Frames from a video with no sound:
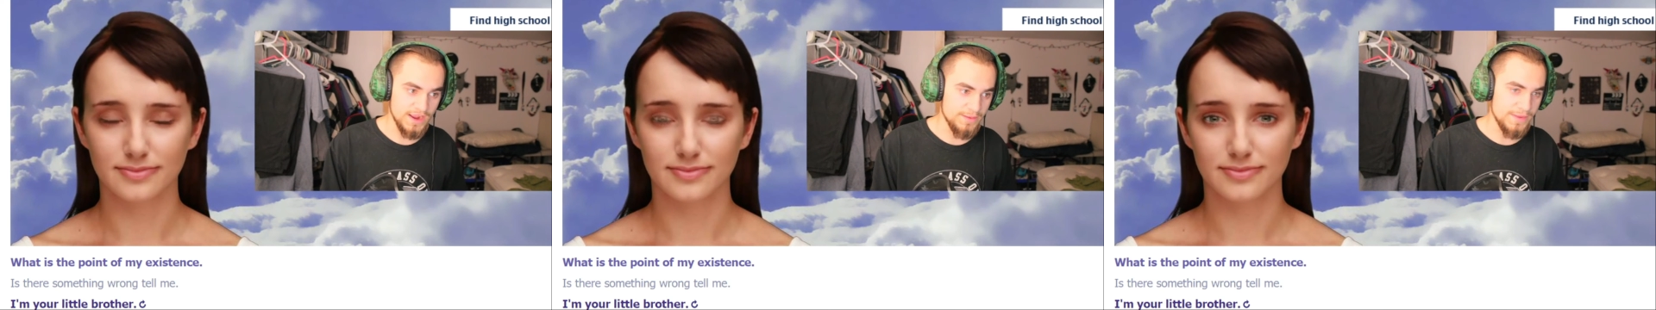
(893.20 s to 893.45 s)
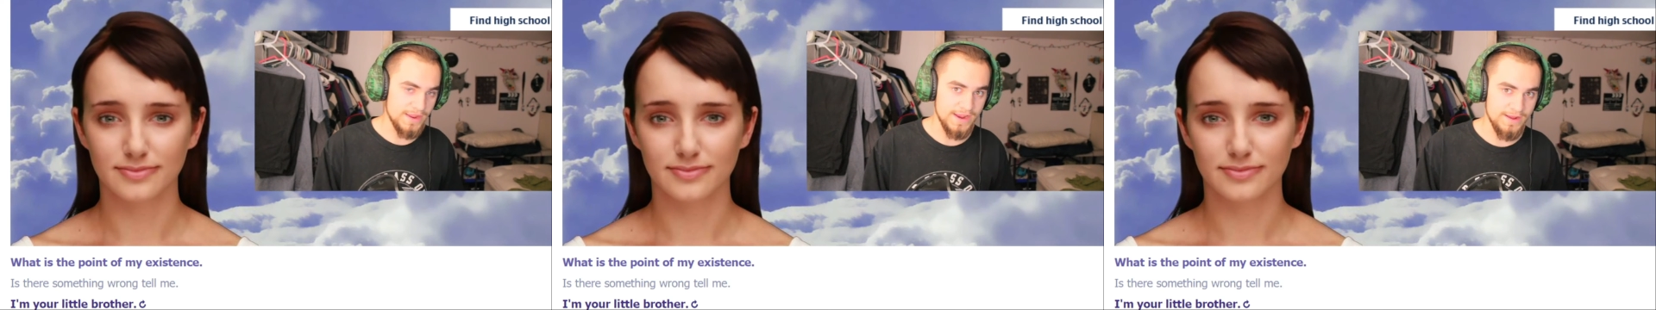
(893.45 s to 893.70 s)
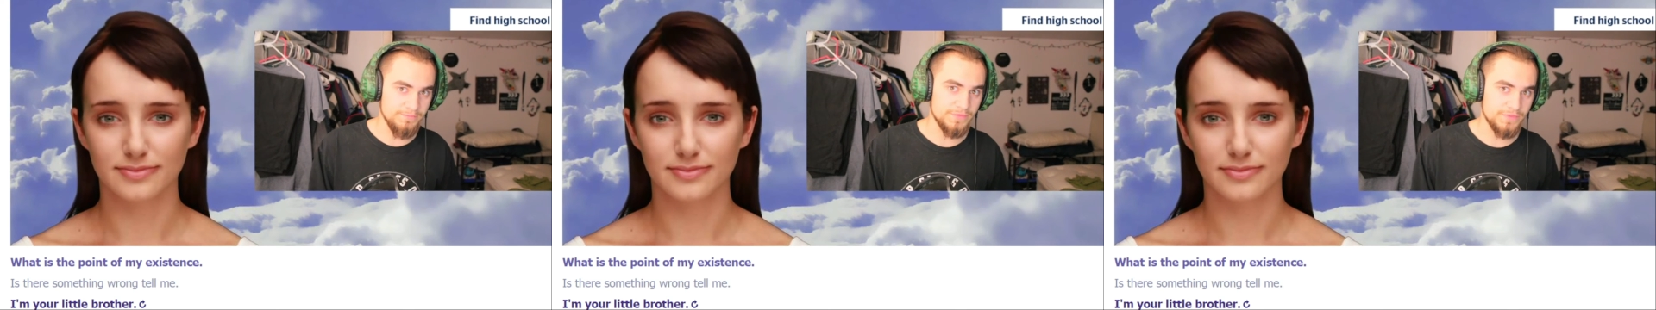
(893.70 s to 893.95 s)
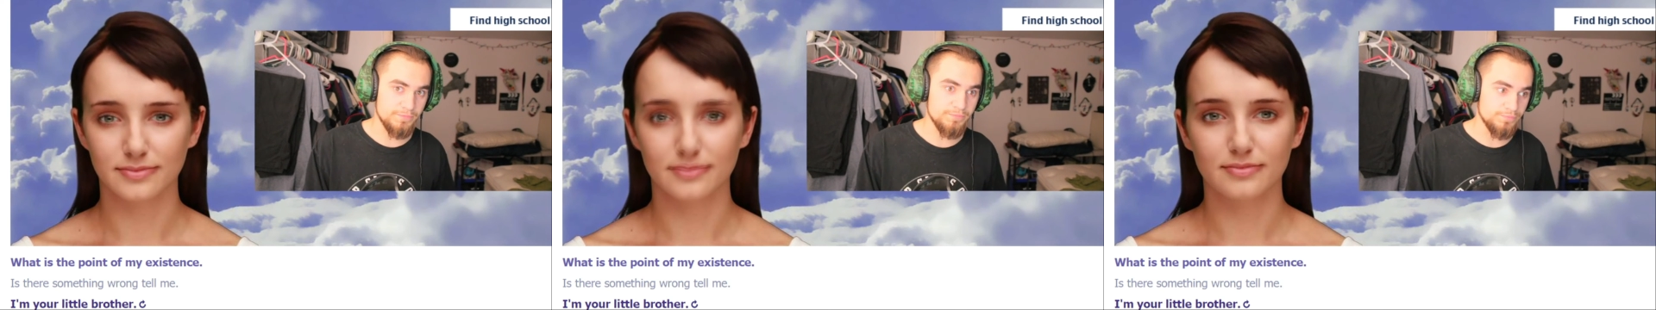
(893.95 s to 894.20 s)
Speaker 1: am, am
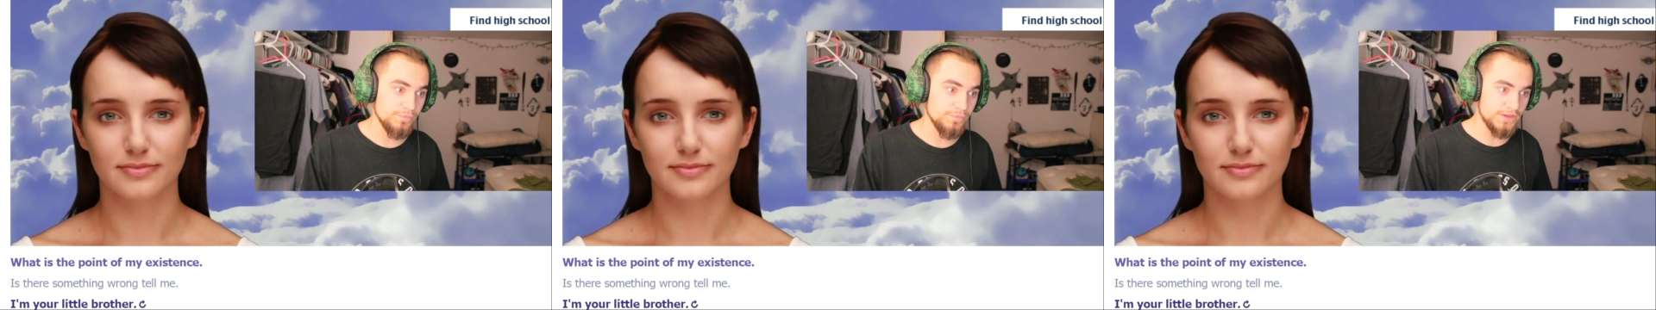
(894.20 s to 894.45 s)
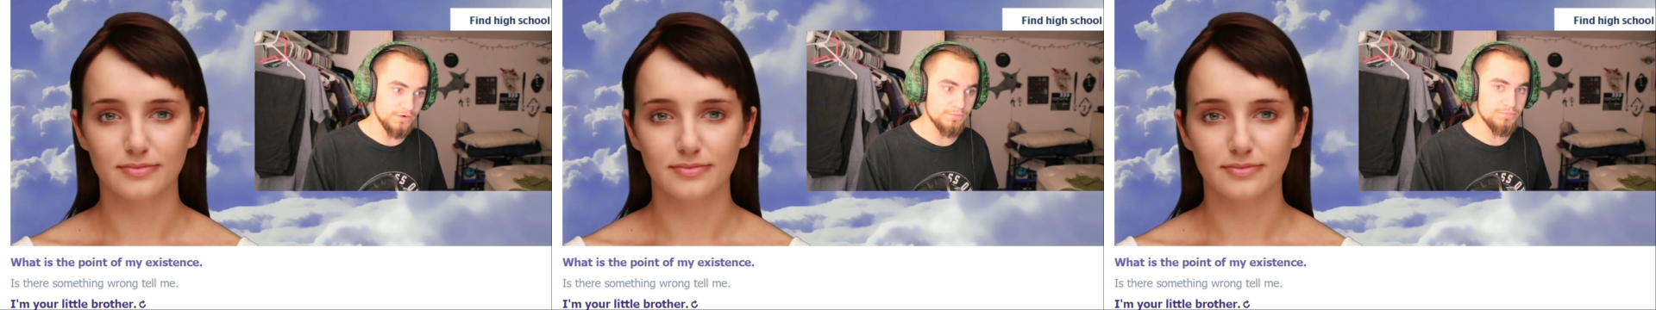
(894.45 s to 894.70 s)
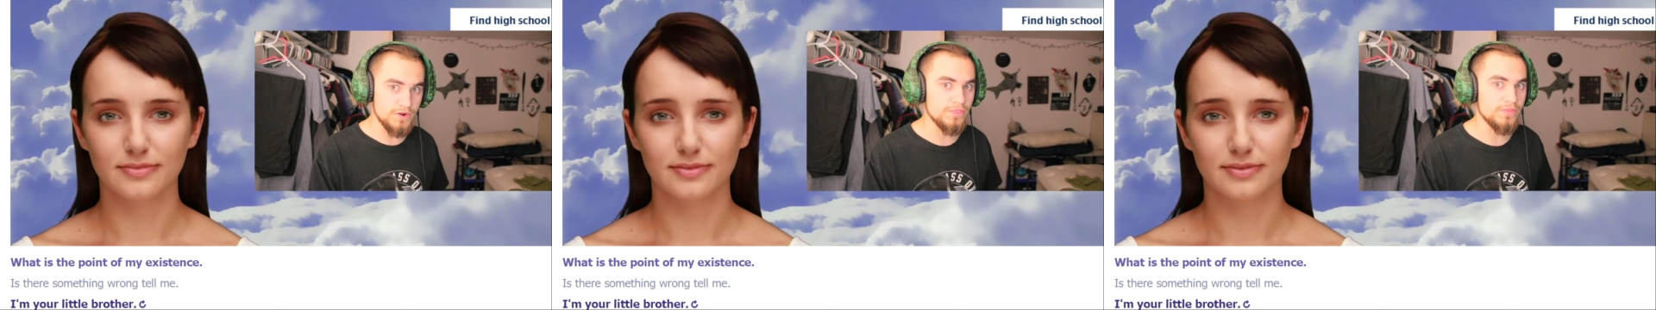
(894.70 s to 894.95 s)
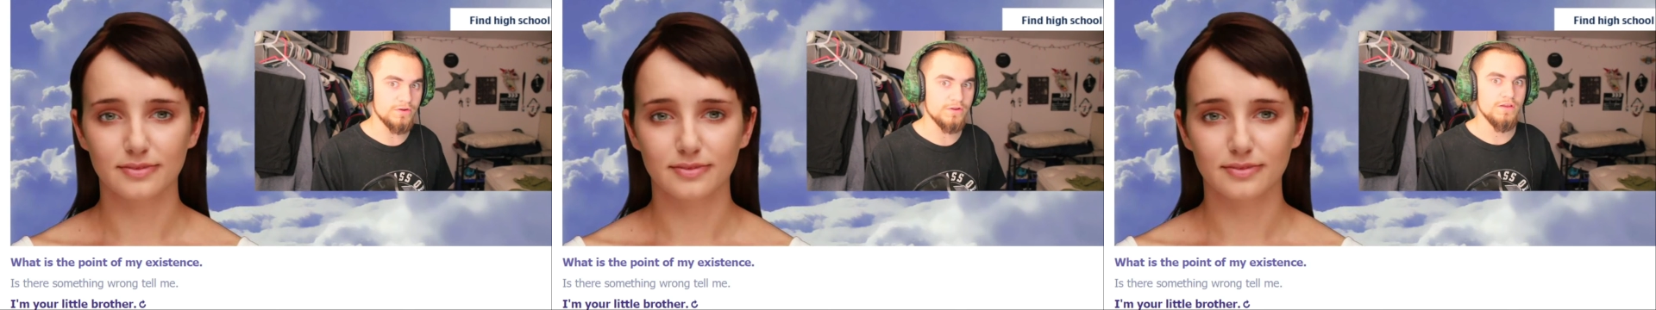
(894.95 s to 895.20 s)
the little
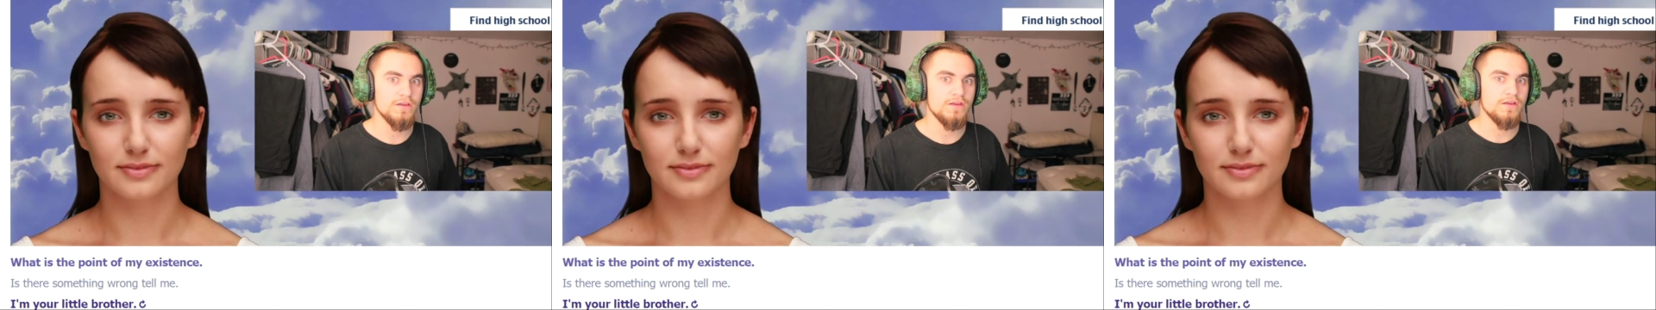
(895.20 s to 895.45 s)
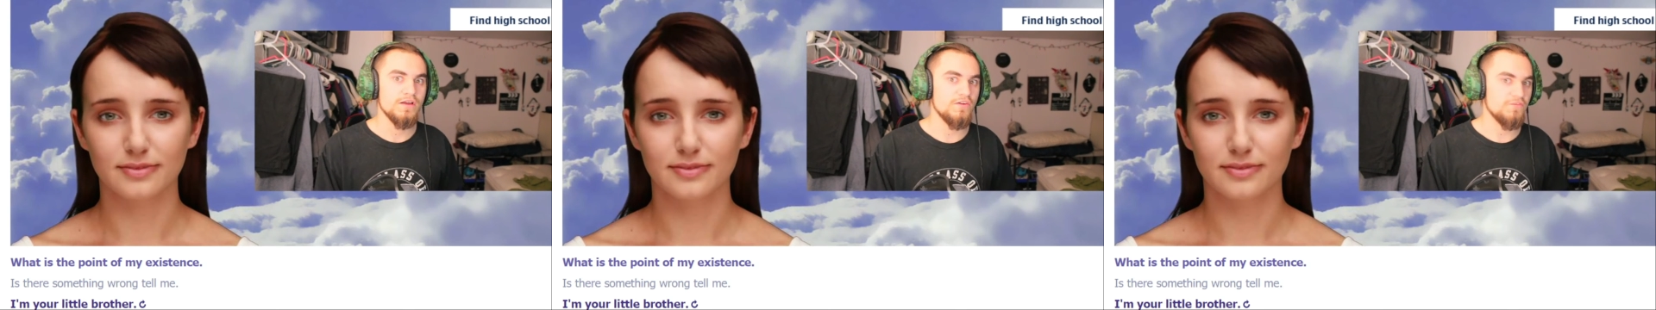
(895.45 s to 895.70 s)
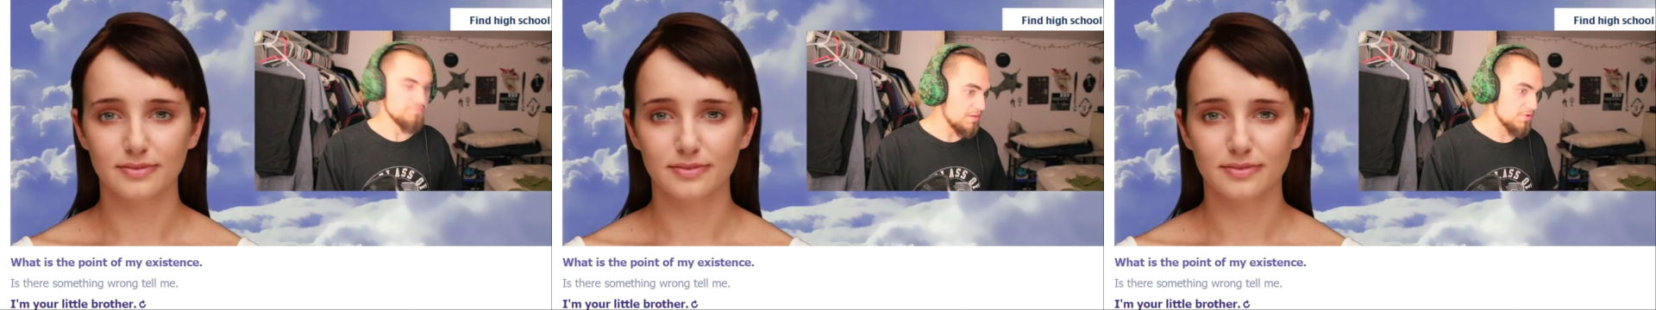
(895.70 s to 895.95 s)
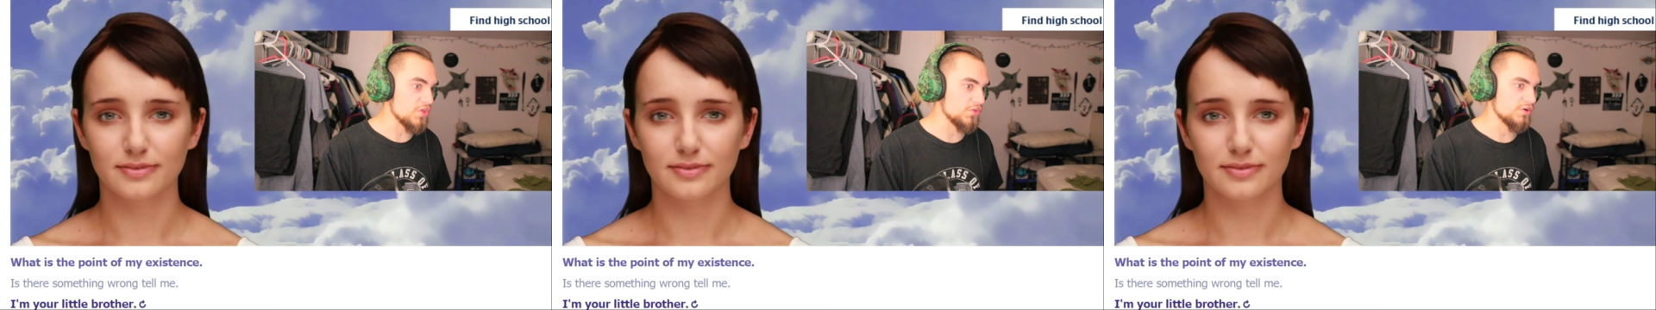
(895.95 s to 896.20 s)
brother of my
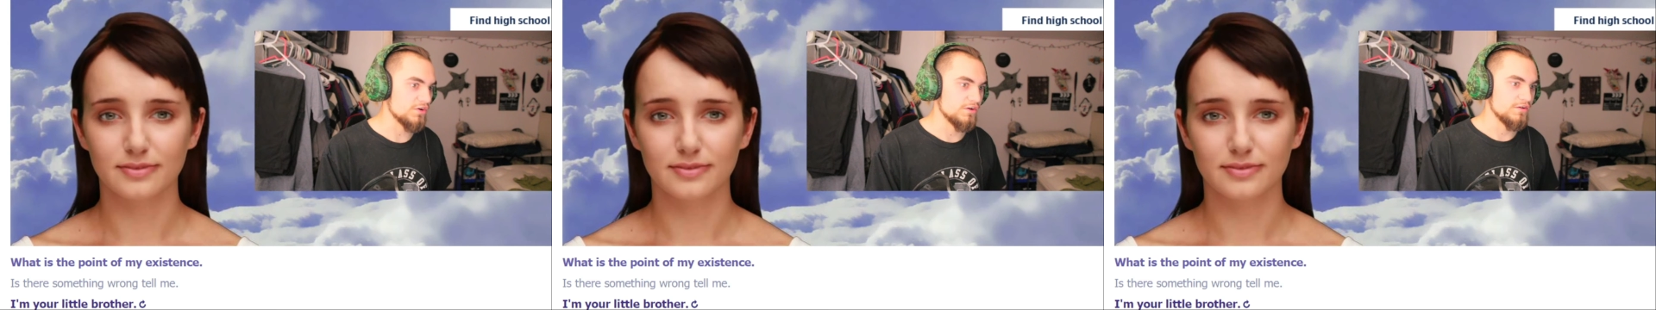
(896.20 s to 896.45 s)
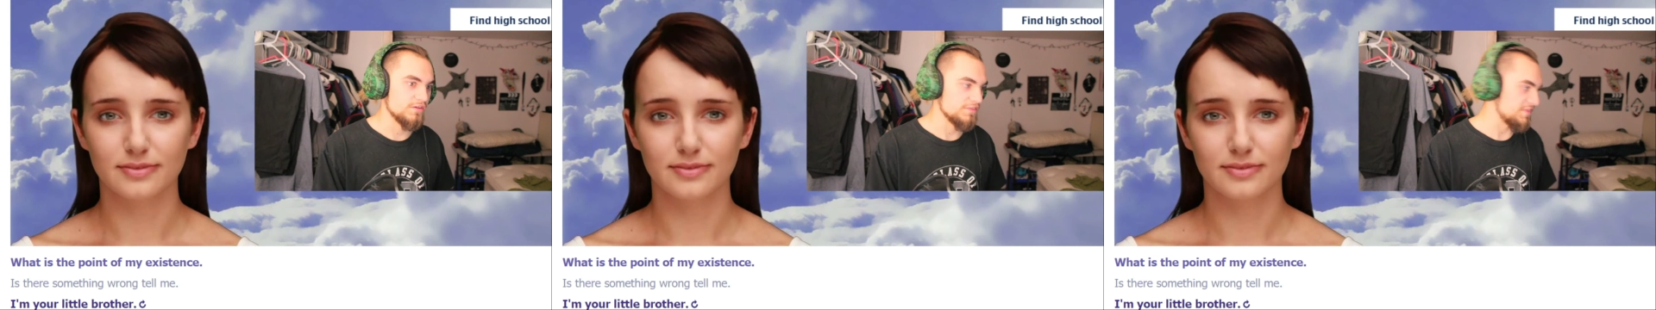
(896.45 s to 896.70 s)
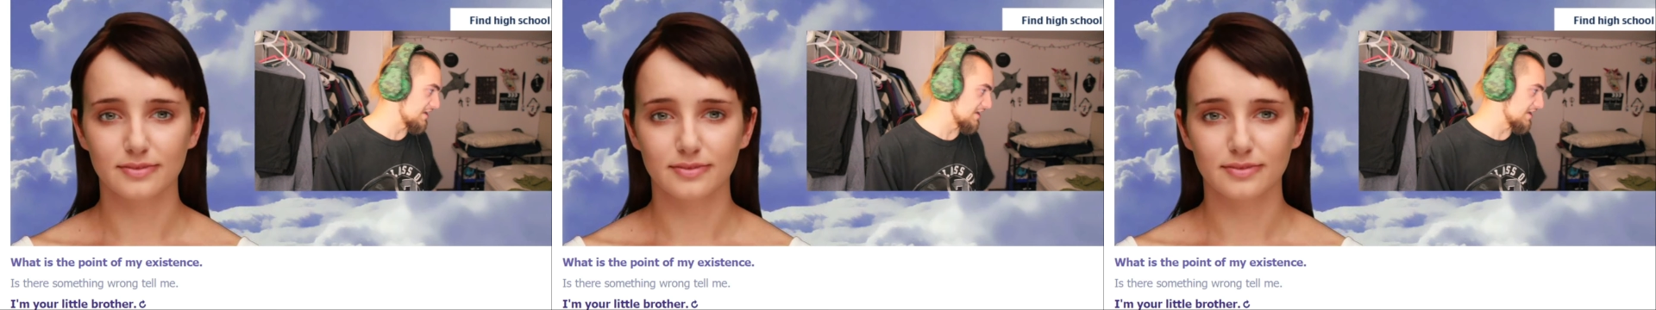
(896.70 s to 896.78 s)
brother. That